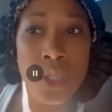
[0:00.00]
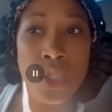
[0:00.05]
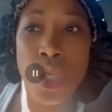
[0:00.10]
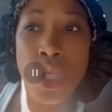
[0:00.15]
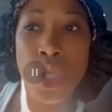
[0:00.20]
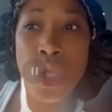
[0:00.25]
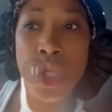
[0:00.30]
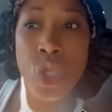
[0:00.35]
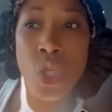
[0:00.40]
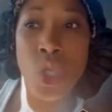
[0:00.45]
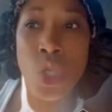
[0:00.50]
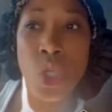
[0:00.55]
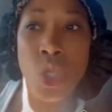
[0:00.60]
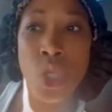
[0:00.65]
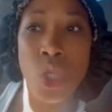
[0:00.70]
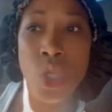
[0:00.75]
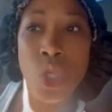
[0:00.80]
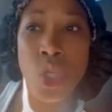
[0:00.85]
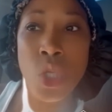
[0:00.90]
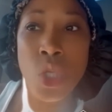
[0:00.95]
That's not
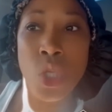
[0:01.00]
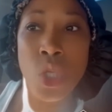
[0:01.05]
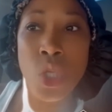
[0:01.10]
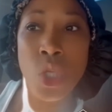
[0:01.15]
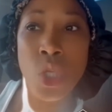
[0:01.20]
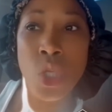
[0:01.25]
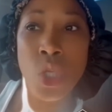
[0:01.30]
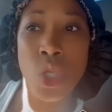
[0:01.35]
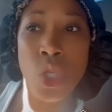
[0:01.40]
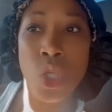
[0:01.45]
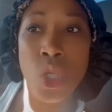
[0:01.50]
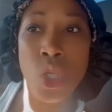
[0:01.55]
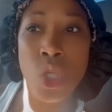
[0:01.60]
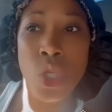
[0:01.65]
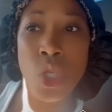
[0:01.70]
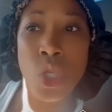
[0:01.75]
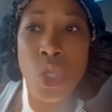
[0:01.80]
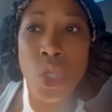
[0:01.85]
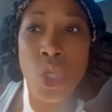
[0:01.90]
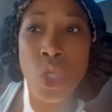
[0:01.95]
apologizing
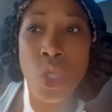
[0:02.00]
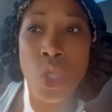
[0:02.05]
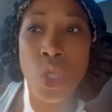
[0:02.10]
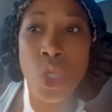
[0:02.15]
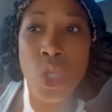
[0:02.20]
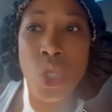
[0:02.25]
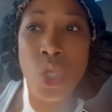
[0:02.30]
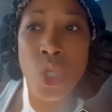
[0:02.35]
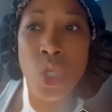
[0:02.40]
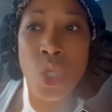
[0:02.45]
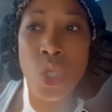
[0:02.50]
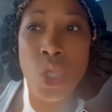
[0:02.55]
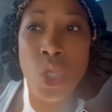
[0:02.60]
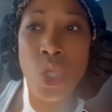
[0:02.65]
for throwing something.